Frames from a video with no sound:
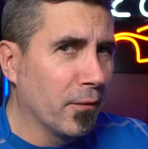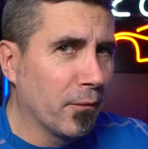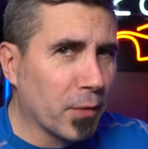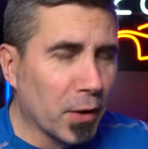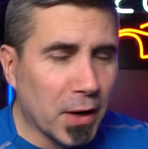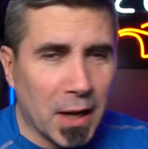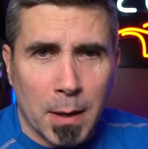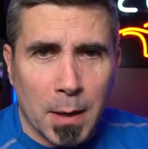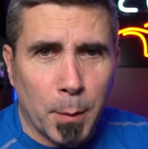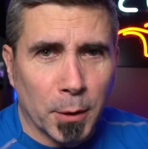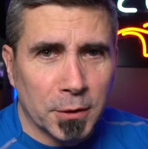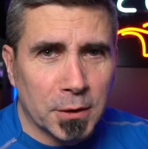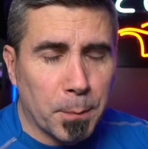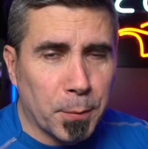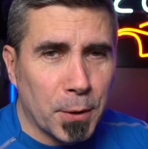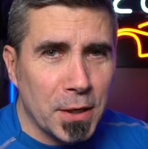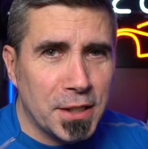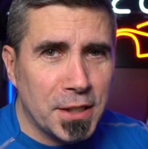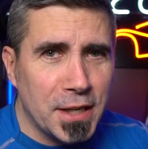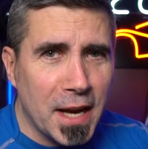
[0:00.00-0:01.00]
Forget about
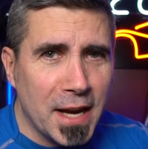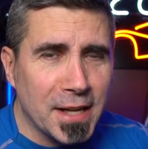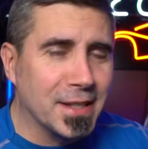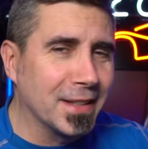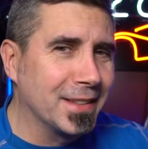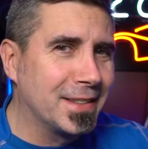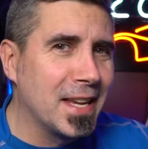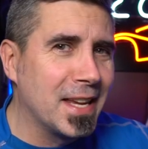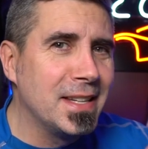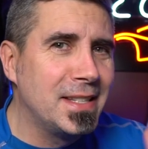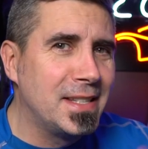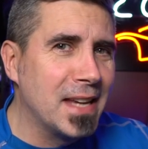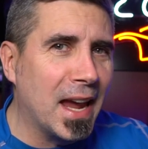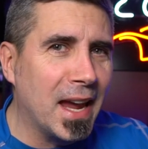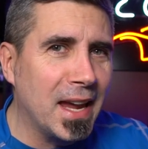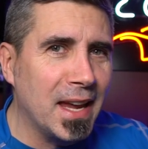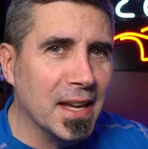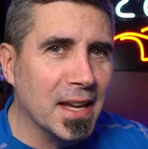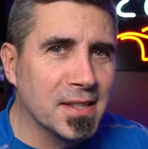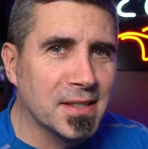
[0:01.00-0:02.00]
depreciation.
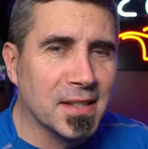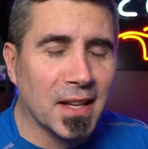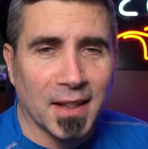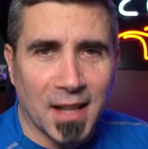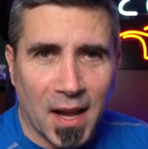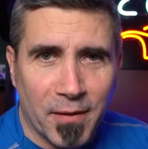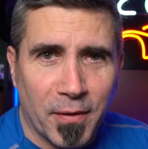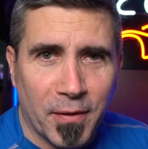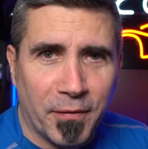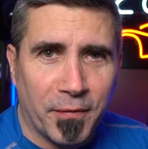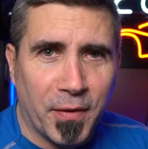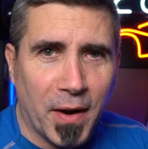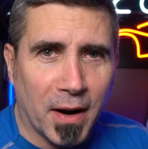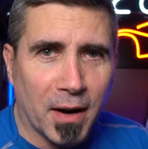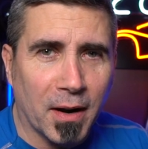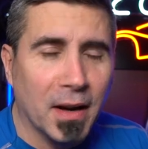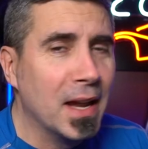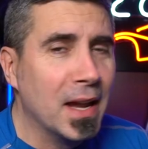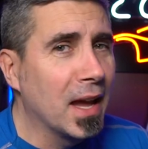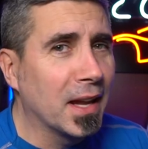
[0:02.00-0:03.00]
Today is the love affair,